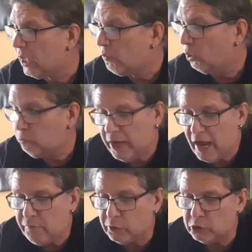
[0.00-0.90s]
What we
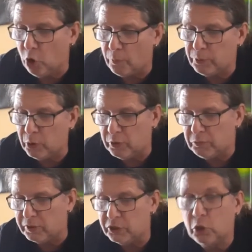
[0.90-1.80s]
have for Scorpio is
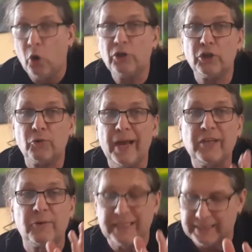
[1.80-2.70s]
what is called the
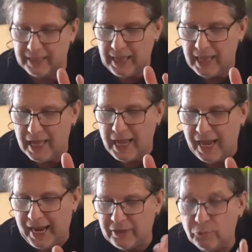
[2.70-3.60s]
Great Crystal
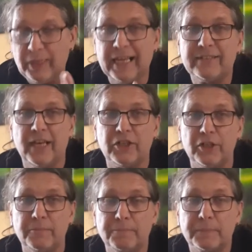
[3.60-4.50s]
and
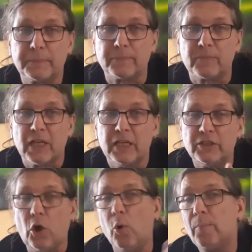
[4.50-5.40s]
relaxation.
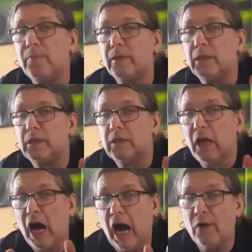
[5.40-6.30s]
So
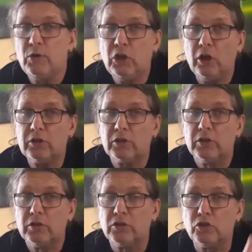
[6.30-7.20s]
I will not
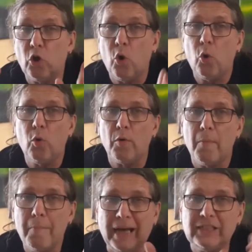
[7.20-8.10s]
go
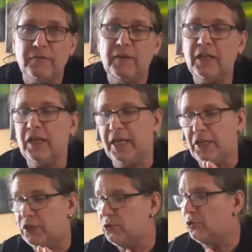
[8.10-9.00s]
massively
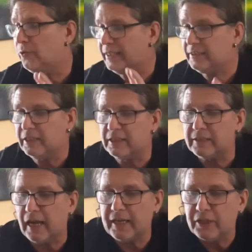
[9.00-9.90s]
into
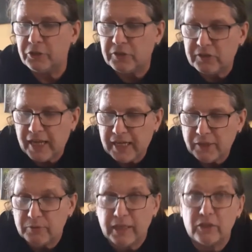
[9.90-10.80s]
crystals. I can just tell
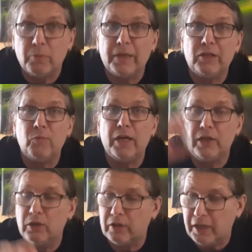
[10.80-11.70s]
you that no matter where
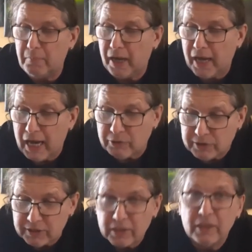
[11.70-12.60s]
you look in my
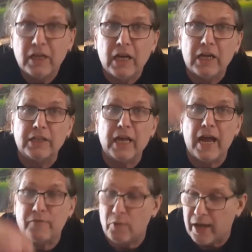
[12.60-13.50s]
house, they're
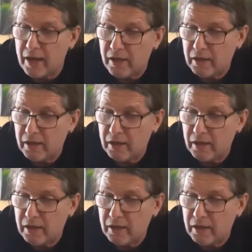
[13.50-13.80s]
everywhere.